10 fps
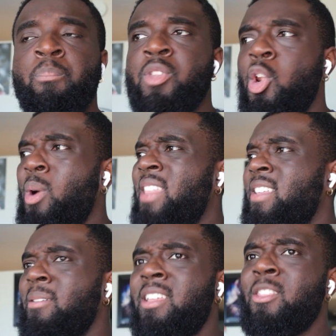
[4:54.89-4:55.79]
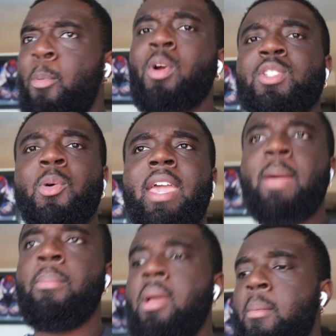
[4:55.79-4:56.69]
In the Porto
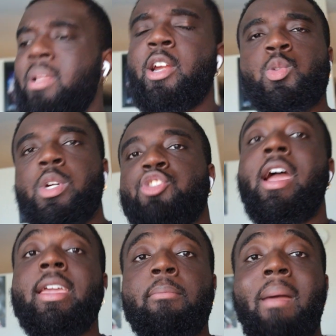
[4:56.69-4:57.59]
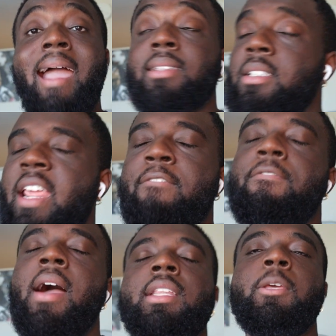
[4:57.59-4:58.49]
game, players weren't tracking back. Today,
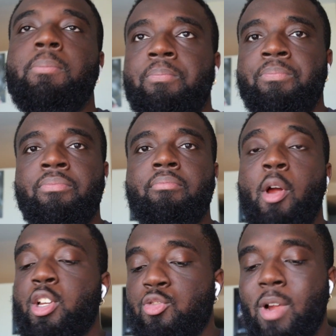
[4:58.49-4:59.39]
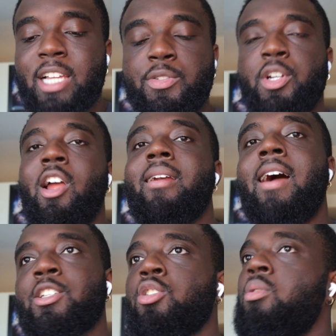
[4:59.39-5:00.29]
finally, Marcus Rashford,
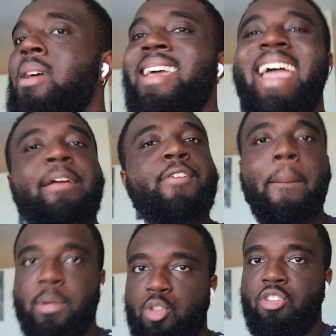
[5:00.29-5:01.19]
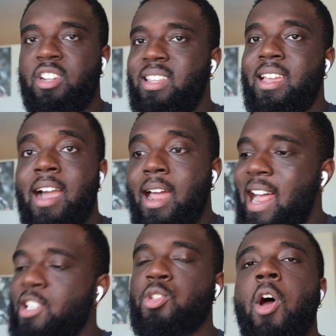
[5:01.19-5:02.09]
Garnacho, every opportunity they got,
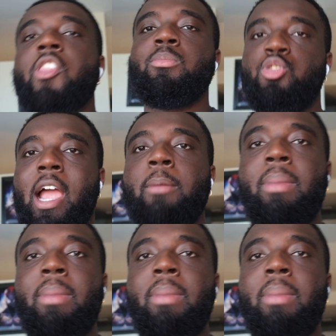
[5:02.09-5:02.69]
I saw them track